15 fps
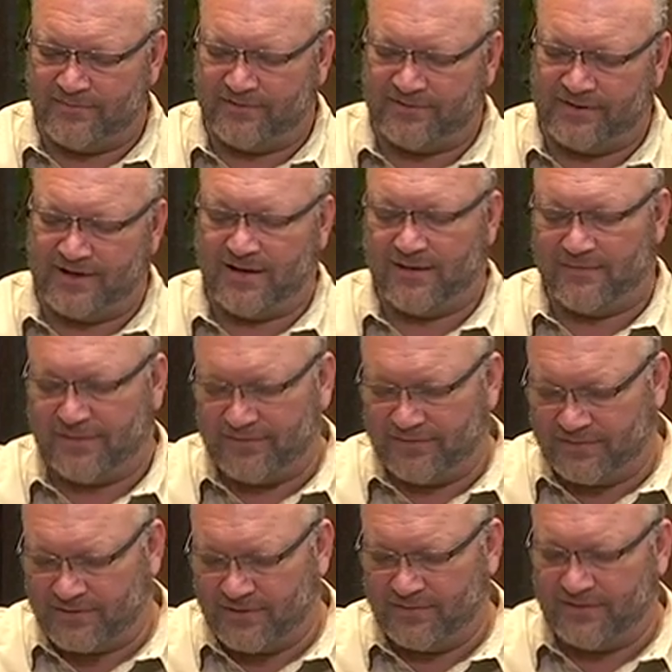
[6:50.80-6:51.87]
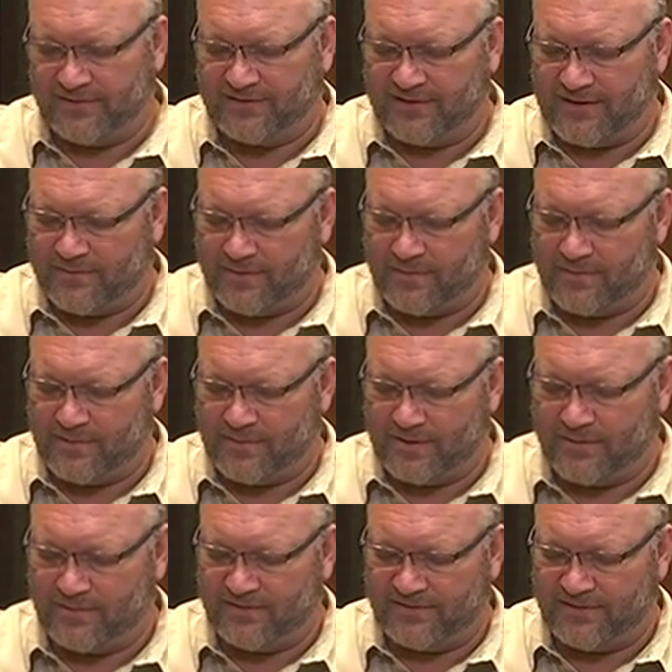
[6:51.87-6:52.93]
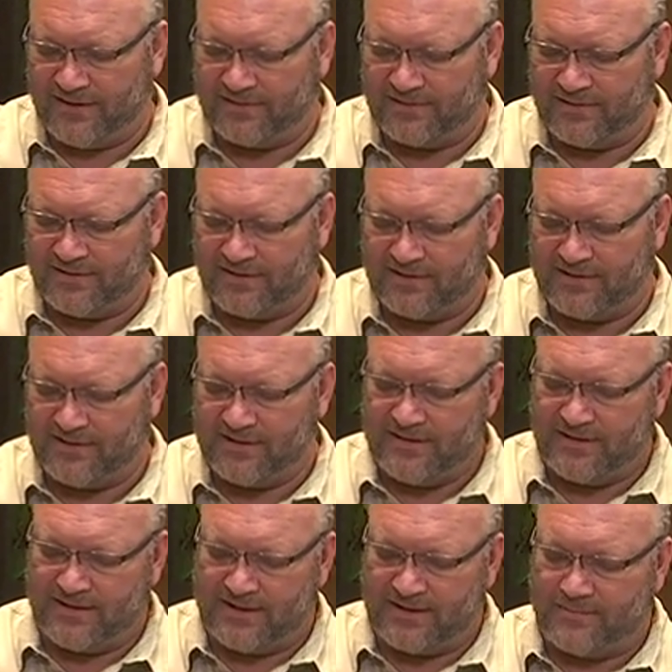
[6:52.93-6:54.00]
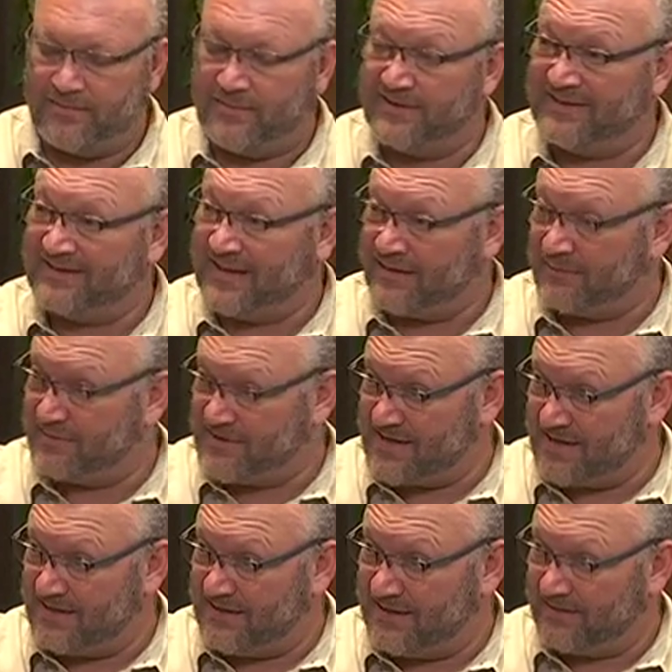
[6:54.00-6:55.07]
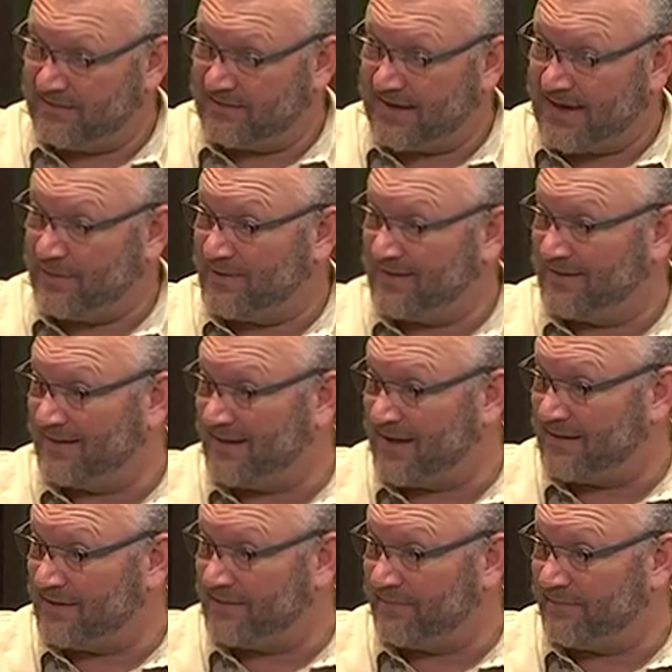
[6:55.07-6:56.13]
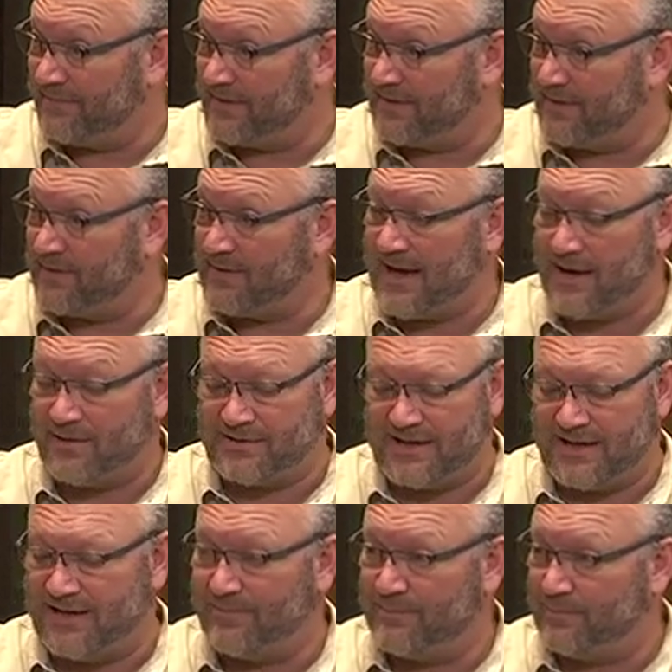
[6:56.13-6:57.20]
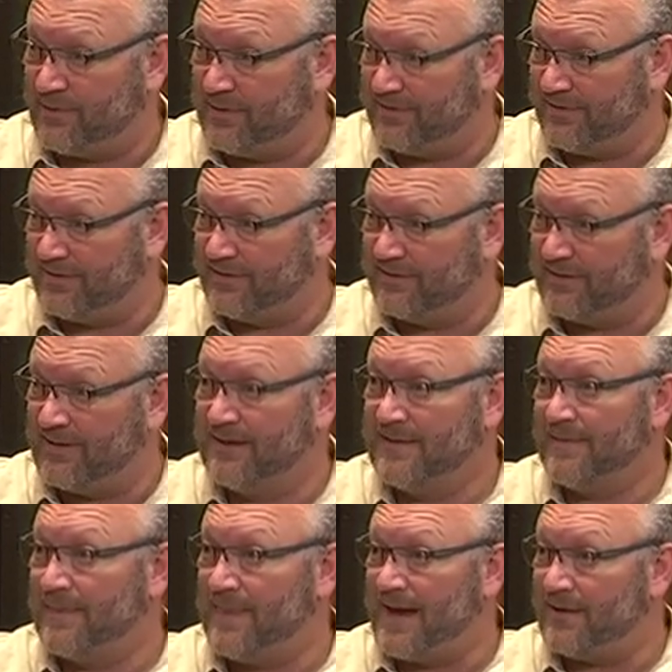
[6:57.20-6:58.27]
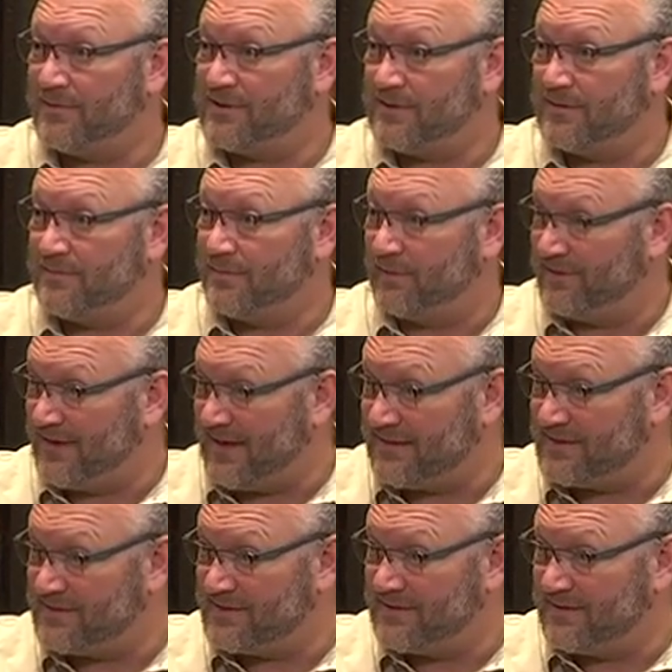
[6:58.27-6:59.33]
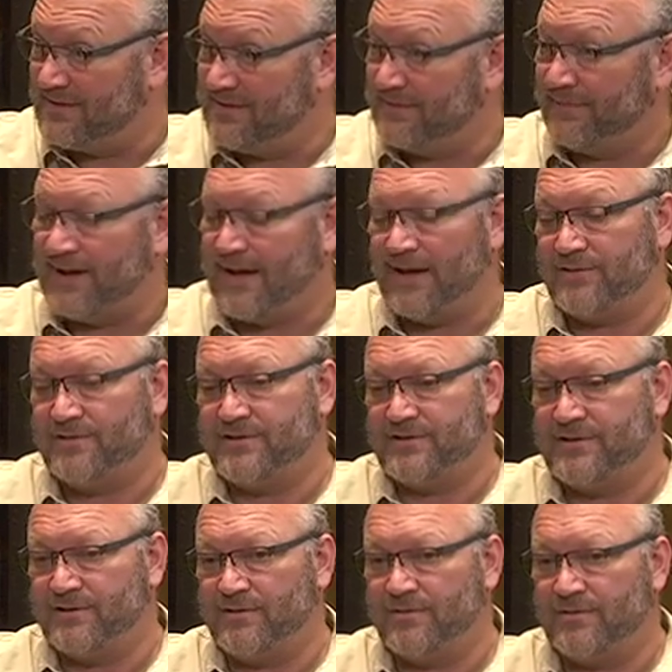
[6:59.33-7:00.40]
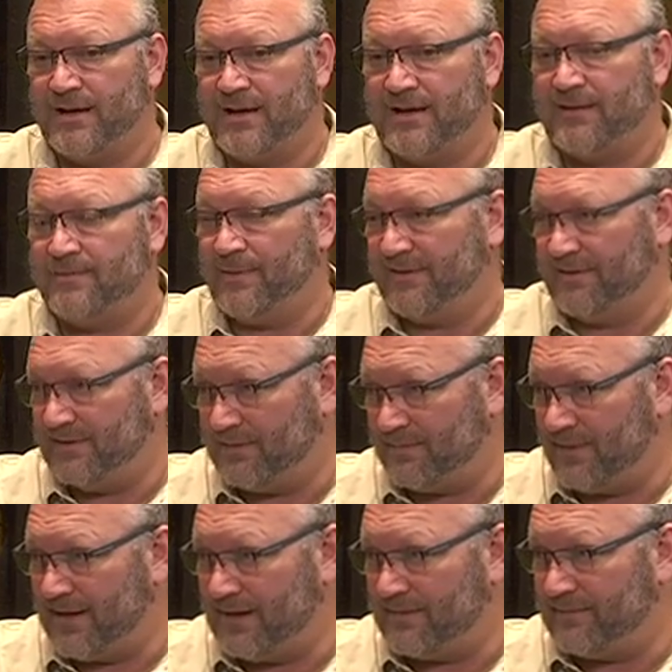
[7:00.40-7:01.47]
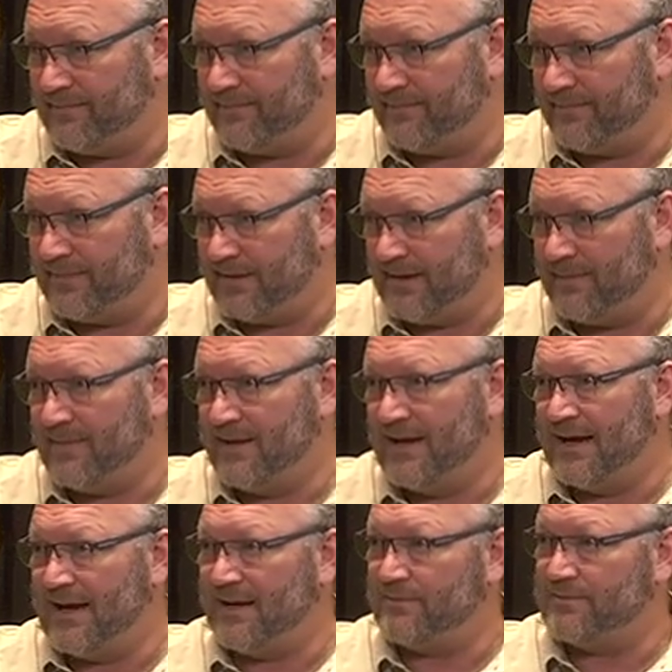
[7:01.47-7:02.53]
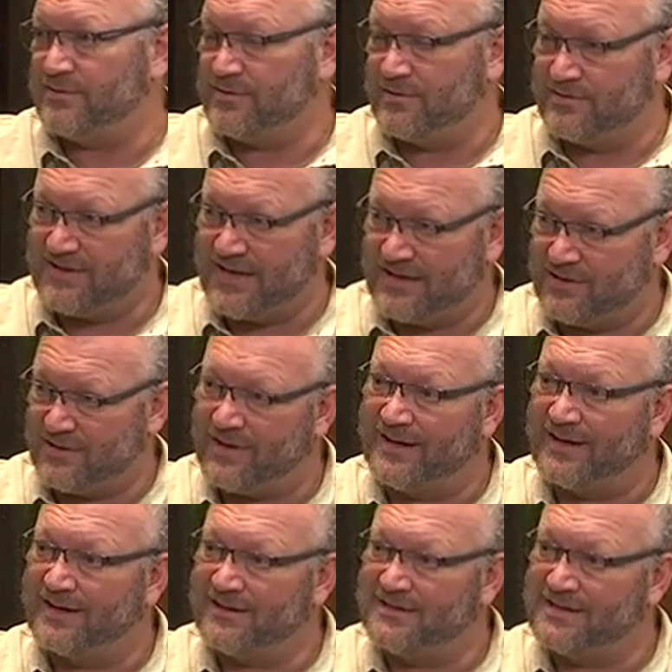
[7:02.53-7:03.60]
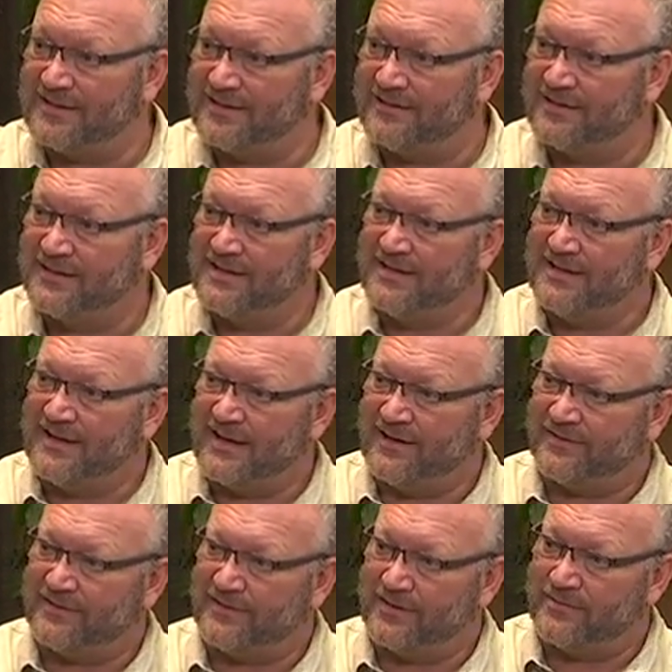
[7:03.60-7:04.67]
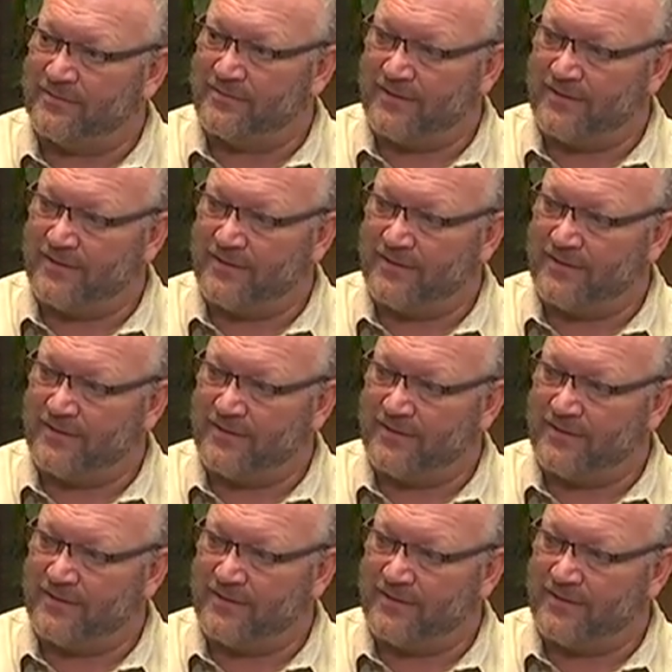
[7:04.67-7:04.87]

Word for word: staff and students and everyone we work with things like sales techniques, how to sell, you know, how to have presence, how to present, how to do a business plan, how to do data analytics. And so